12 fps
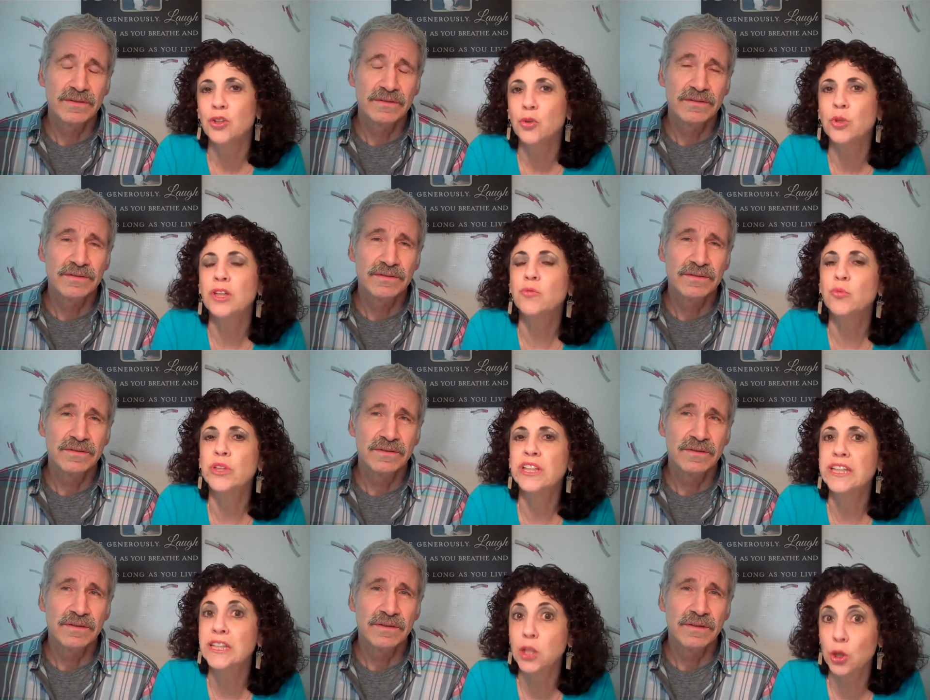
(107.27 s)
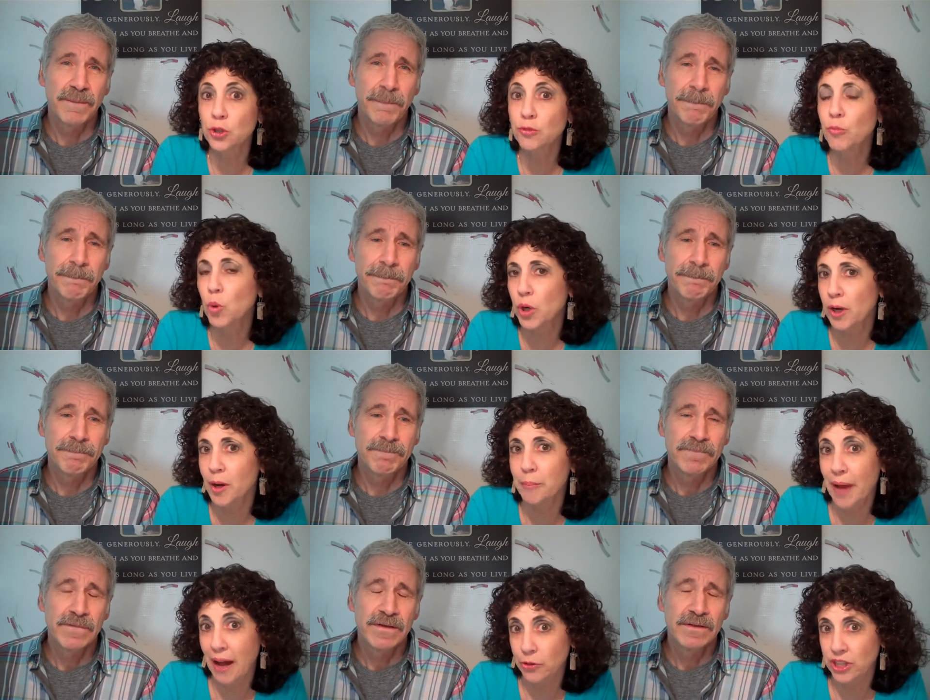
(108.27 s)
Speaker 1: you can really learn more
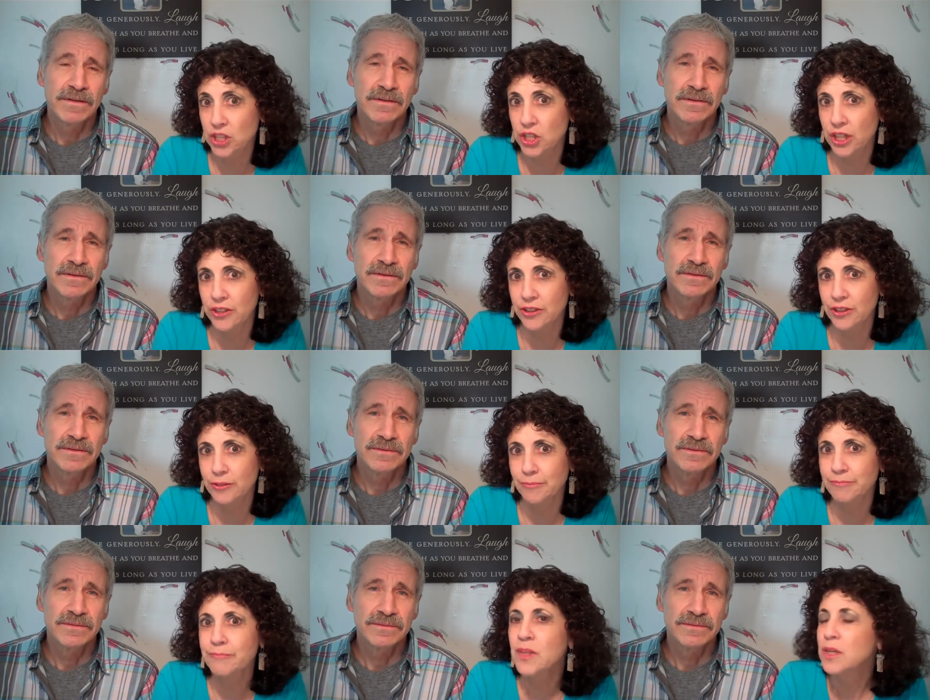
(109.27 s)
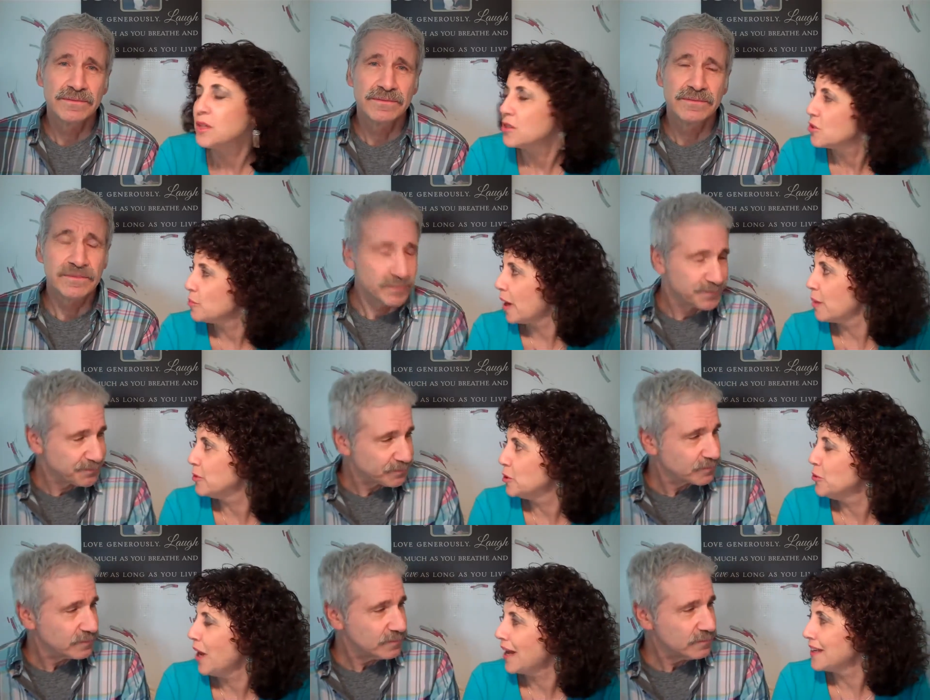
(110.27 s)
about each other. So, Bob,
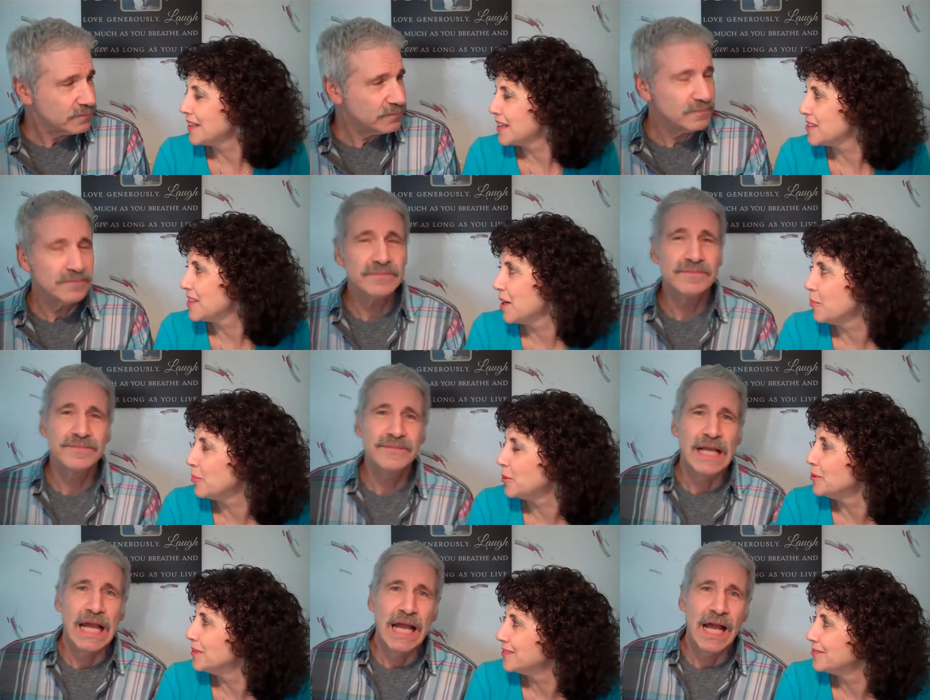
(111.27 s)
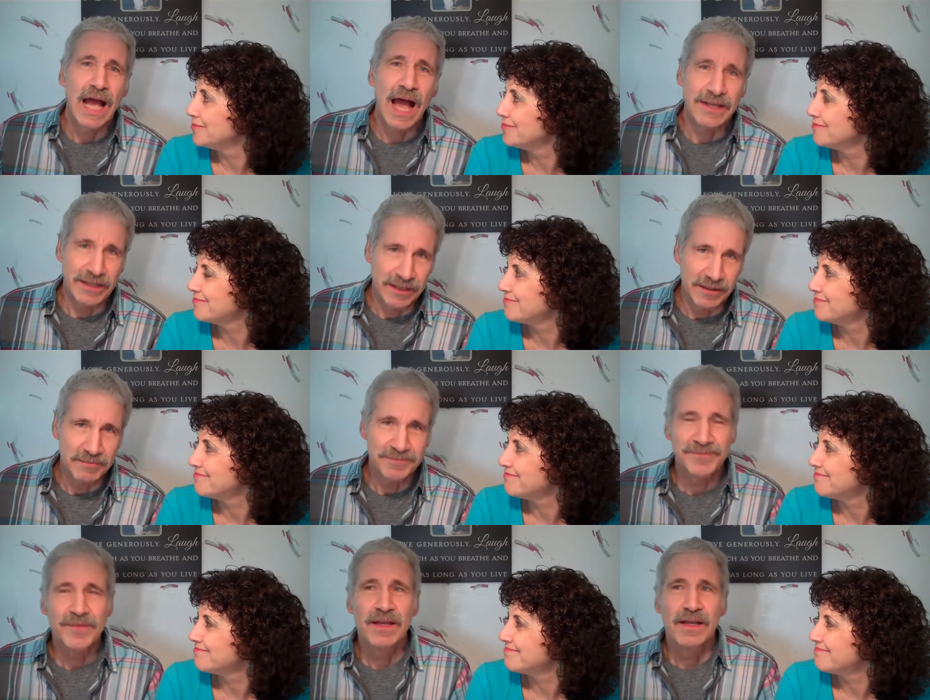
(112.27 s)
you had an example.
Speaker 2: I did.
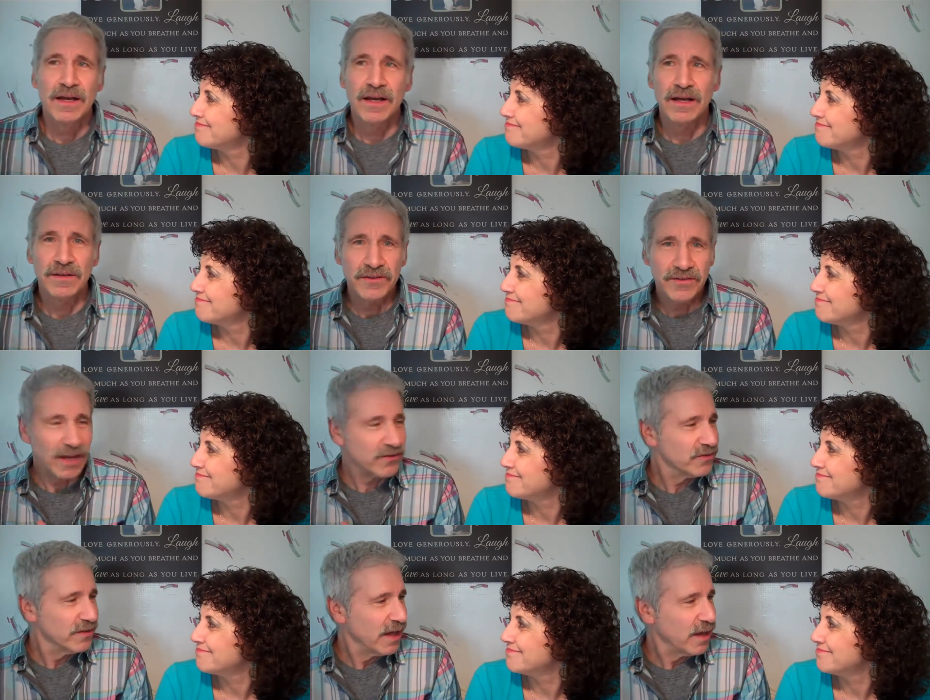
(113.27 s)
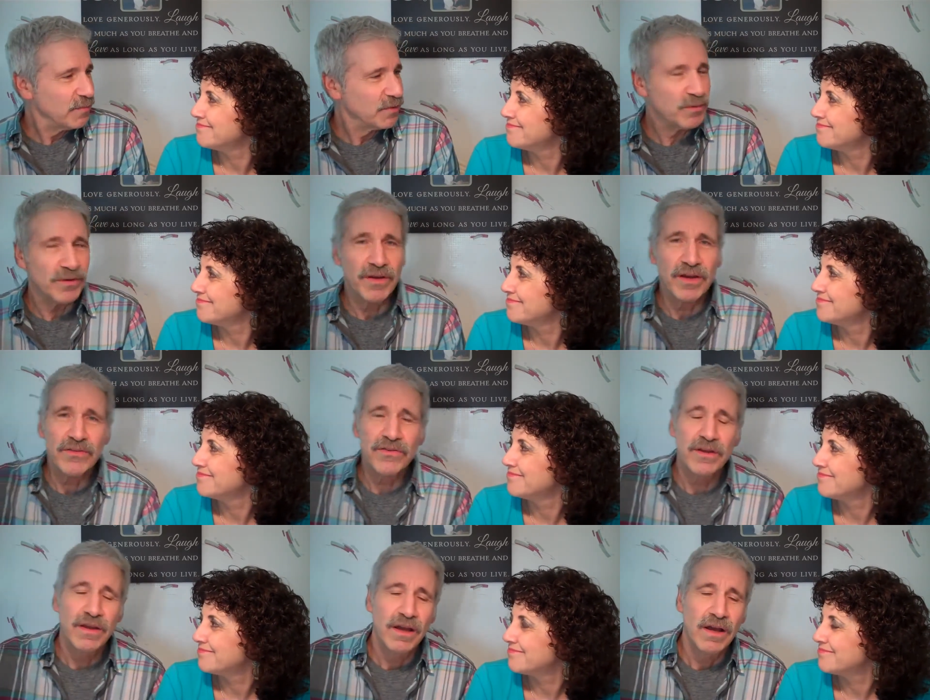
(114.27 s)
Uh, this actually happened with
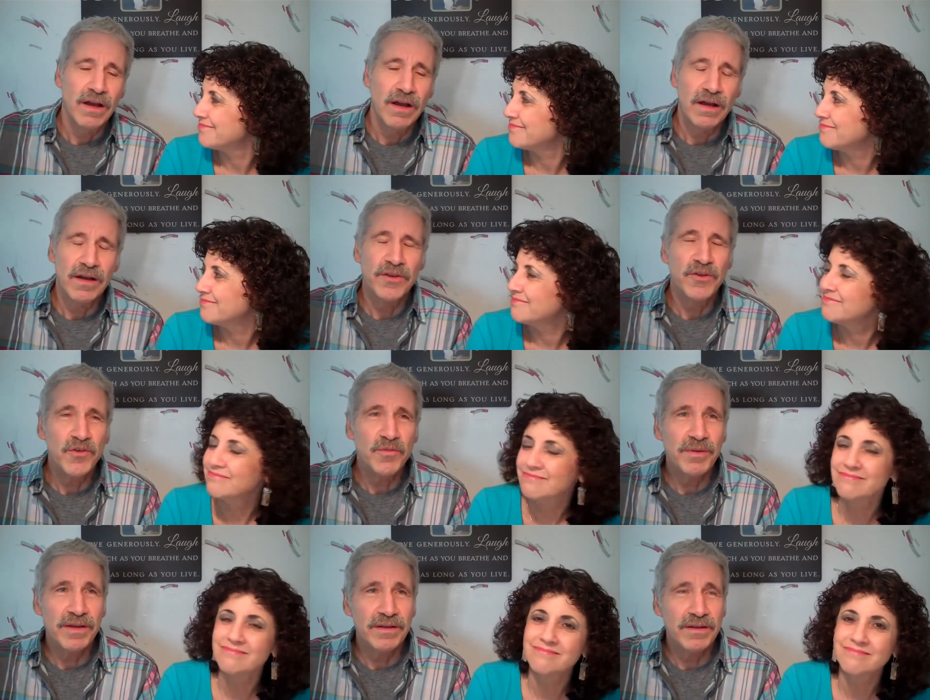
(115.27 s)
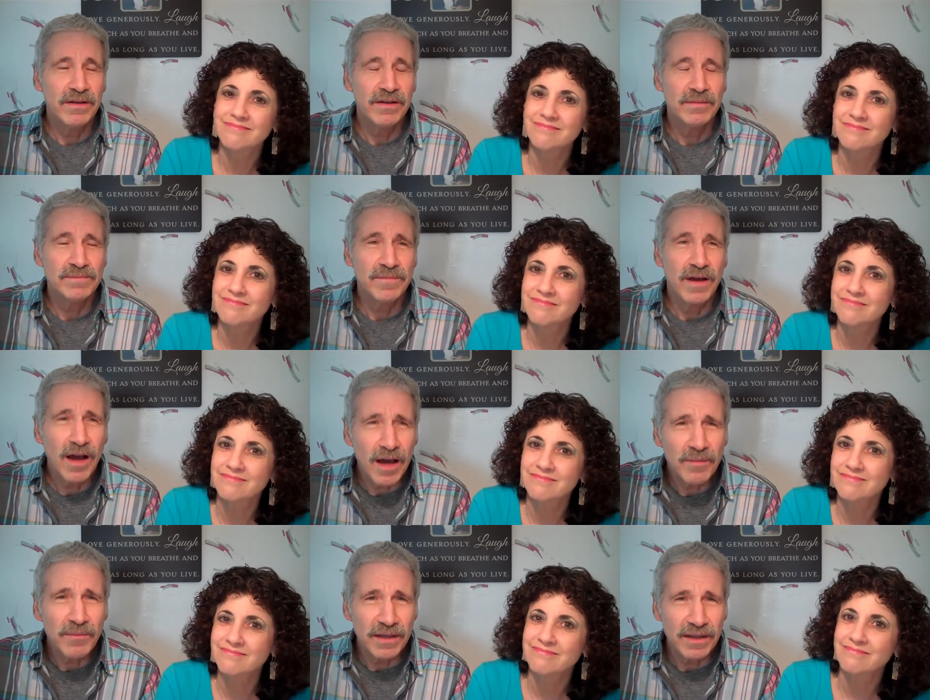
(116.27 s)
us. Uh, you've been um,
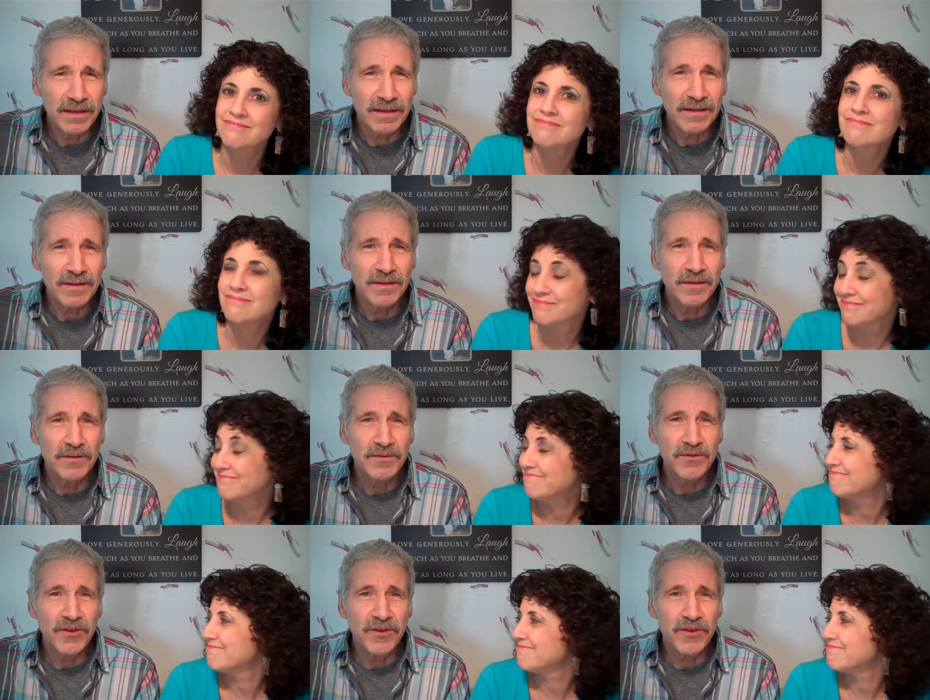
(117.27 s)
on me, mm-hmm.